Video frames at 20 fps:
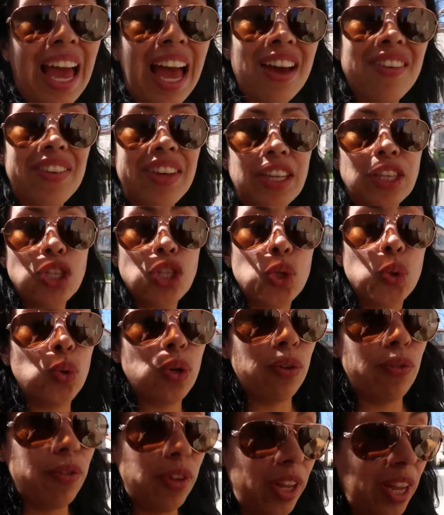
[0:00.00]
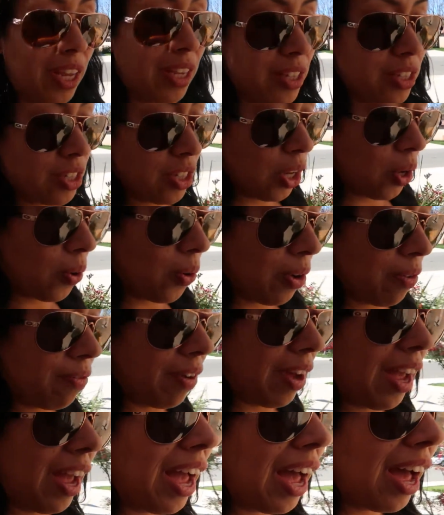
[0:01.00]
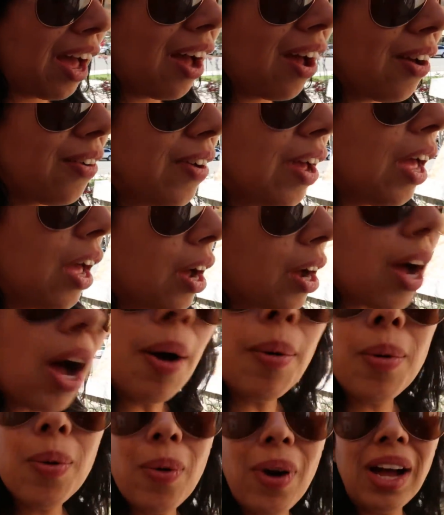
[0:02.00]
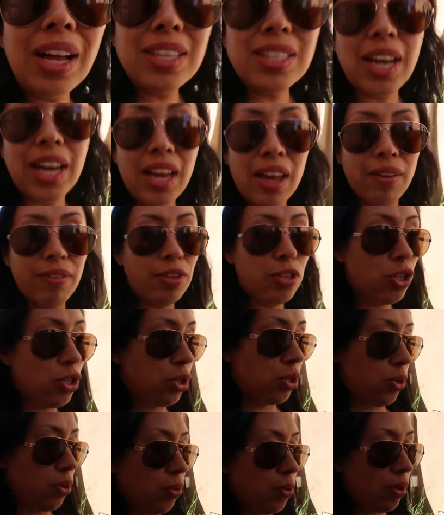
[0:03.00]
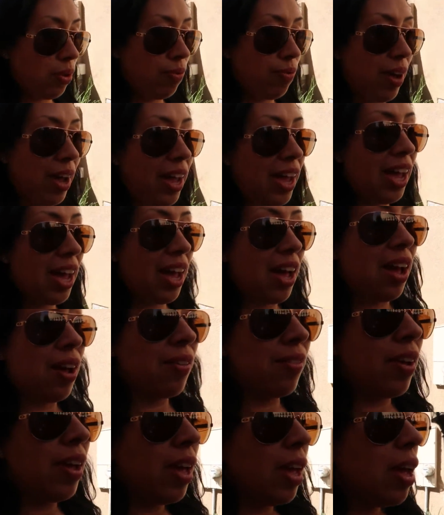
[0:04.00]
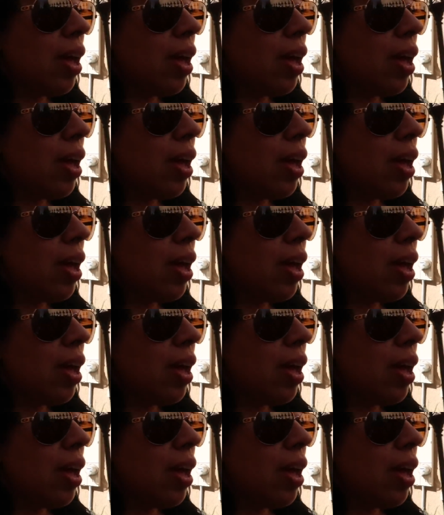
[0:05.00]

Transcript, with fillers: having two of things so if I have kumquats I have two if I have